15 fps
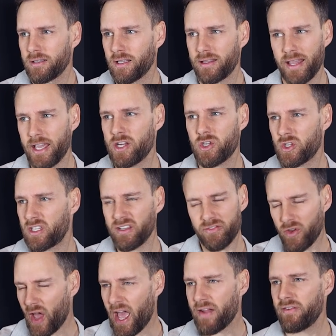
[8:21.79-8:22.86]
that they should
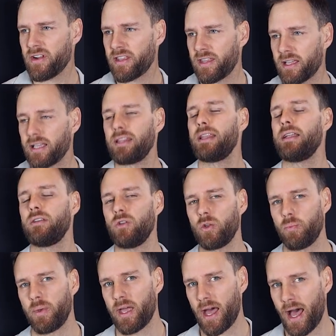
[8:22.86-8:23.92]
give you everything and then you'll
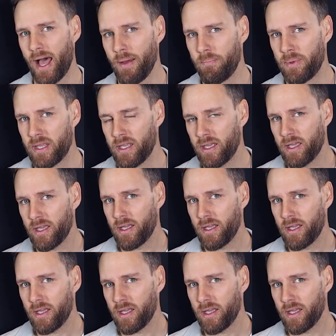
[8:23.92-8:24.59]
be happy.